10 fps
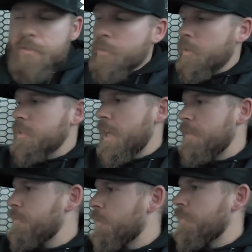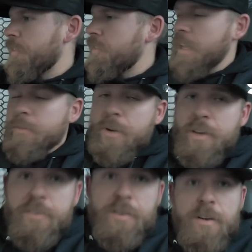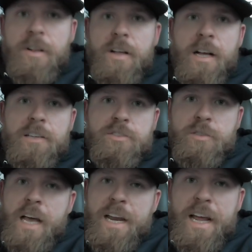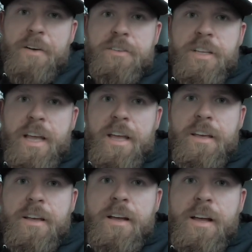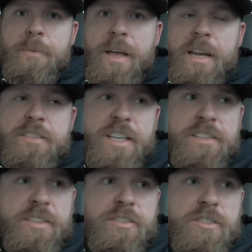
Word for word: 410, 415, whatever. Uh, so nine hour day, um, and it's easy.